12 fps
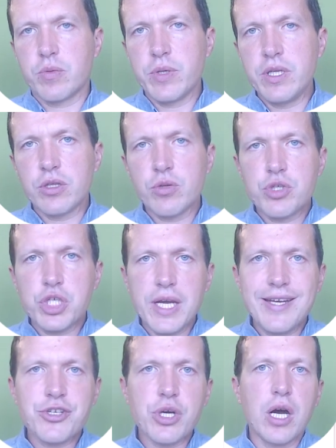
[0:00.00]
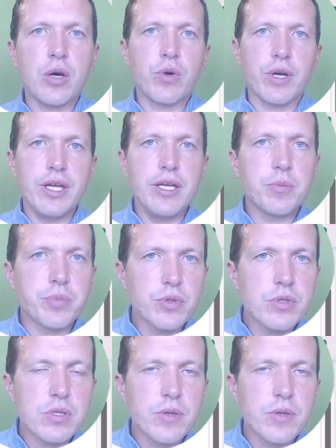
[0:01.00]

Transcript: We need to change our inputs